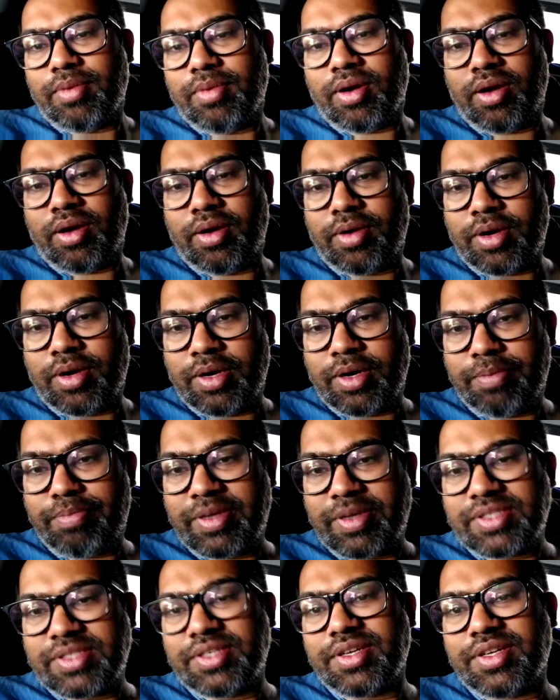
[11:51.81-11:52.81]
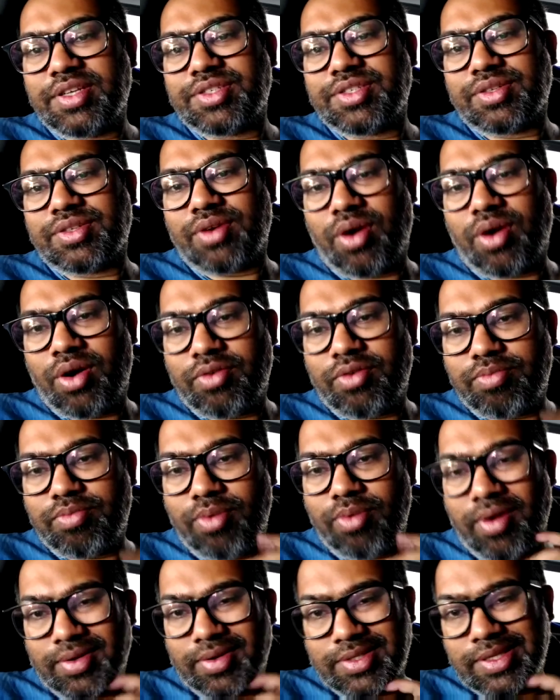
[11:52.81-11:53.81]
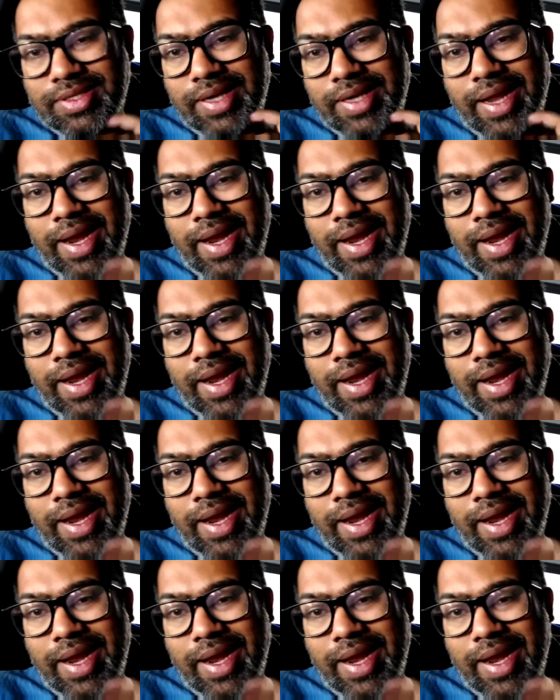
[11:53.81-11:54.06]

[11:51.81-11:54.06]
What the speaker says: representation of blockchain